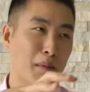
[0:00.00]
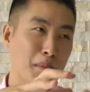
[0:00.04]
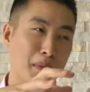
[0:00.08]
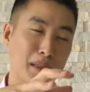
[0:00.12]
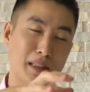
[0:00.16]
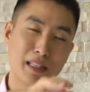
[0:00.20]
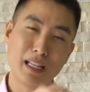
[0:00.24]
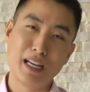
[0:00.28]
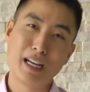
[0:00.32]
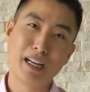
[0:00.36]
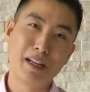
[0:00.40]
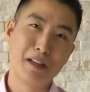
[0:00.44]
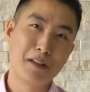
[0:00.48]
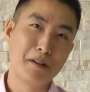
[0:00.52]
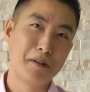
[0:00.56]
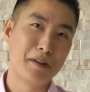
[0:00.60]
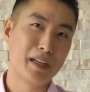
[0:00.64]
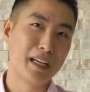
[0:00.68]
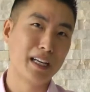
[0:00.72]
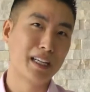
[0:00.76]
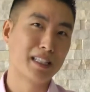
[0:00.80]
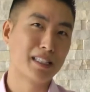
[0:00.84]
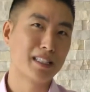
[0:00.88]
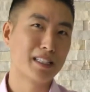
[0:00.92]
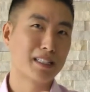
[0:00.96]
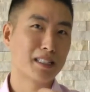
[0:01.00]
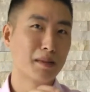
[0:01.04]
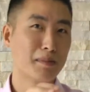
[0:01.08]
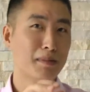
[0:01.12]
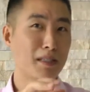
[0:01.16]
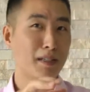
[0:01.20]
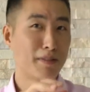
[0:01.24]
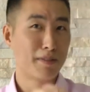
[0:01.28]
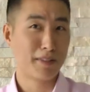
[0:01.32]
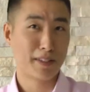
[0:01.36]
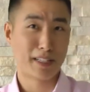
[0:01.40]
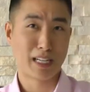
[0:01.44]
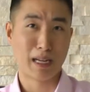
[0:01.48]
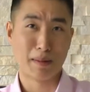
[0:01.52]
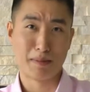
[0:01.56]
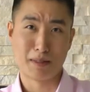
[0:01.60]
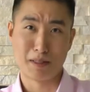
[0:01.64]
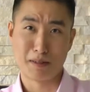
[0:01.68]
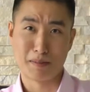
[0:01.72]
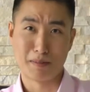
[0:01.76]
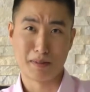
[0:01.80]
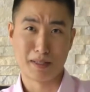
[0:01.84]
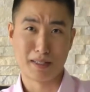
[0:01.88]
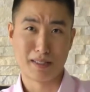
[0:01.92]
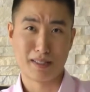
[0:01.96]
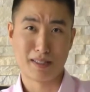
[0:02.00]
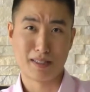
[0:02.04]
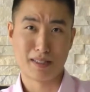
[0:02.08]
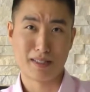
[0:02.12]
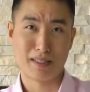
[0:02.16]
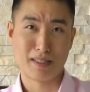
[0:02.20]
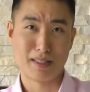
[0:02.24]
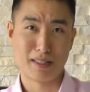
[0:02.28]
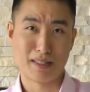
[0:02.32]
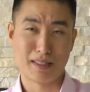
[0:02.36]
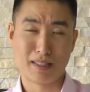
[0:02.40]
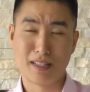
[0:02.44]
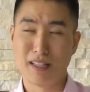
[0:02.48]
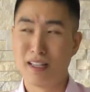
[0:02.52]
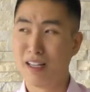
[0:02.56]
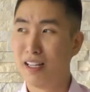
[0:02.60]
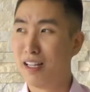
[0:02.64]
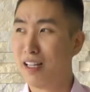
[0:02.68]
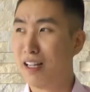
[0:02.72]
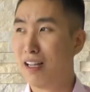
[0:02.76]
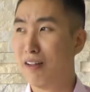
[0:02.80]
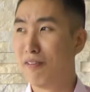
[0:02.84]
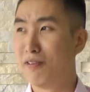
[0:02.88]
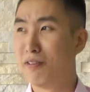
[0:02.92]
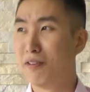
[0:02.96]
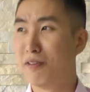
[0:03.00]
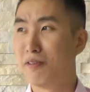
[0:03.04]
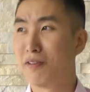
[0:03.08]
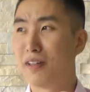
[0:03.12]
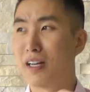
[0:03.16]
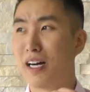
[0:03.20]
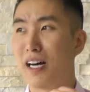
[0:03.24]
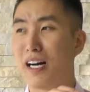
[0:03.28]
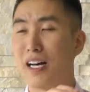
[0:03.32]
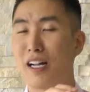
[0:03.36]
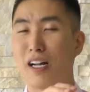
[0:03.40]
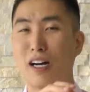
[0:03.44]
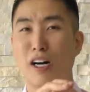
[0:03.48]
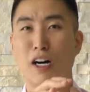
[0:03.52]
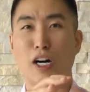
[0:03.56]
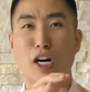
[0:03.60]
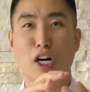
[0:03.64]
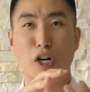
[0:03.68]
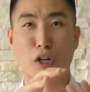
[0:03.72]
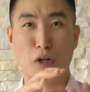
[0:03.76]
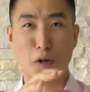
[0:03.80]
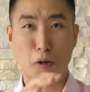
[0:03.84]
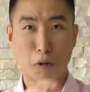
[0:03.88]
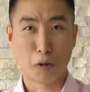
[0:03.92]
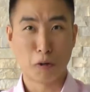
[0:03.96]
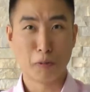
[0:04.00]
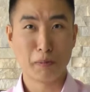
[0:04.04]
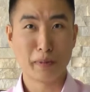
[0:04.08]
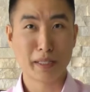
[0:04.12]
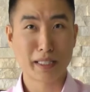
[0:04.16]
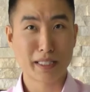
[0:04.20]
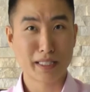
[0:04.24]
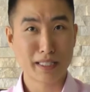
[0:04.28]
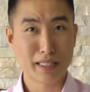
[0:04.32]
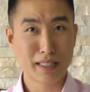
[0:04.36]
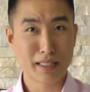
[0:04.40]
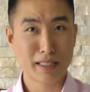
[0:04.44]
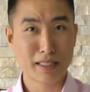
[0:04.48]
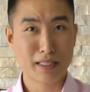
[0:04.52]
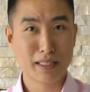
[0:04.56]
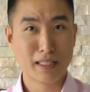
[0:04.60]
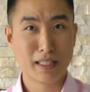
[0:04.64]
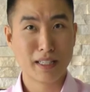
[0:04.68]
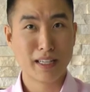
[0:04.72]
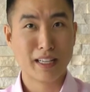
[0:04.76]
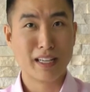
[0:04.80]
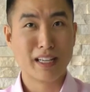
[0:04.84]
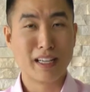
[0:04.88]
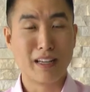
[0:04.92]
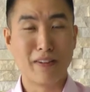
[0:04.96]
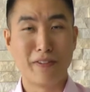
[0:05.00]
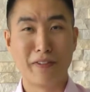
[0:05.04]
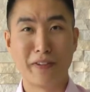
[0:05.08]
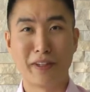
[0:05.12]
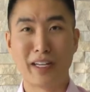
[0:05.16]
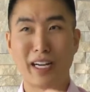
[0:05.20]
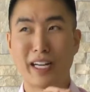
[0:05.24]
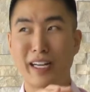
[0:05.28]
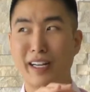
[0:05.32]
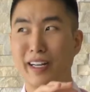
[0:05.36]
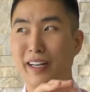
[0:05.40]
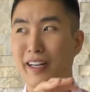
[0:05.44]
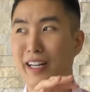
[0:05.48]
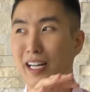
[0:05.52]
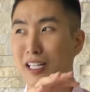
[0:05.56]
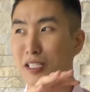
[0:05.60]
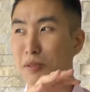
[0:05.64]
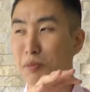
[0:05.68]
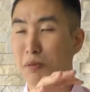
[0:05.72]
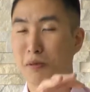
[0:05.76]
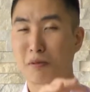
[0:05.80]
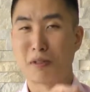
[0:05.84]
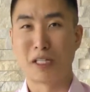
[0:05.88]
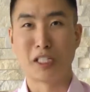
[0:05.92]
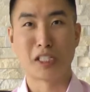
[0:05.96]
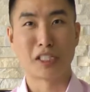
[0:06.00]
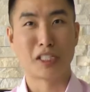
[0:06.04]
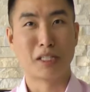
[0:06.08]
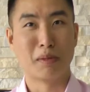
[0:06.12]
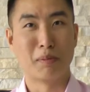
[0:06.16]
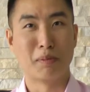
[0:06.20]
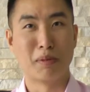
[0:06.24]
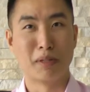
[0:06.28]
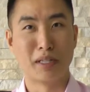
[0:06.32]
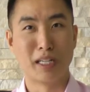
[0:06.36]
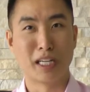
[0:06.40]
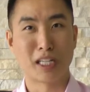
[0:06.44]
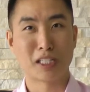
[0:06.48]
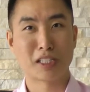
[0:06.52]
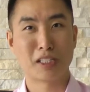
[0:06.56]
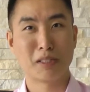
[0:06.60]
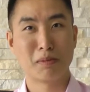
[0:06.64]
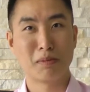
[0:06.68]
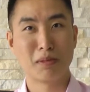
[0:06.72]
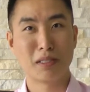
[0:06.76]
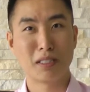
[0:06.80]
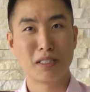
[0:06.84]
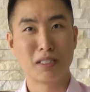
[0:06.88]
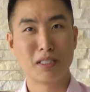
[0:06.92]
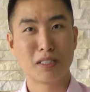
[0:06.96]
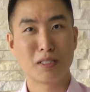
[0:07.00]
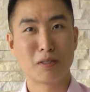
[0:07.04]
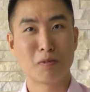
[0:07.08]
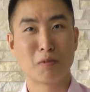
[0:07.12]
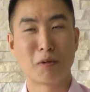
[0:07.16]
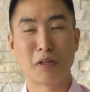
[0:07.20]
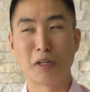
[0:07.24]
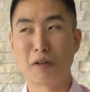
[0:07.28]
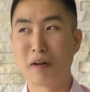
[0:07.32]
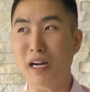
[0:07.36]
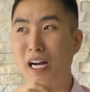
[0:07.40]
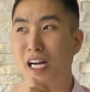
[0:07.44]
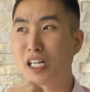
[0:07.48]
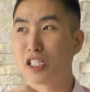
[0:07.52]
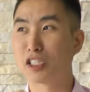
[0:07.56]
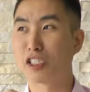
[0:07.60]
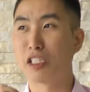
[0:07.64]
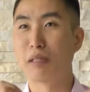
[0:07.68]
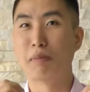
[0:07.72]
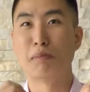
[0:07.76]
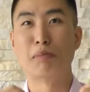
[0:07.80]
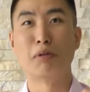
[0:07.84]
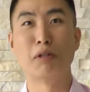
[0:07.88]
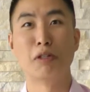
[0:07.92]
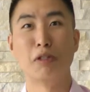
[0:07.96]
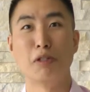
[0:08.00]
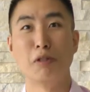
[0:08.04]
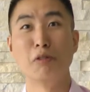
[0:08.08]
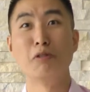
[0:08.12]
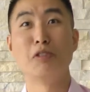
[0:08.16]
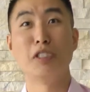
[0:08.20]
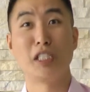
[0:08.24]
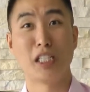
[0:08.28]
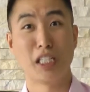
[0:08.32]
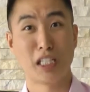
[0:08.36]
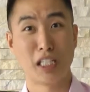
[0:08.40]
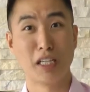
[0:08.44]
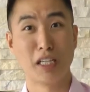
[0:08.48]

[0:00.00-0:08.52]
But then you get into some different types of businesses. If you've got a coal business, if you've got an exploration production business where you're actually producing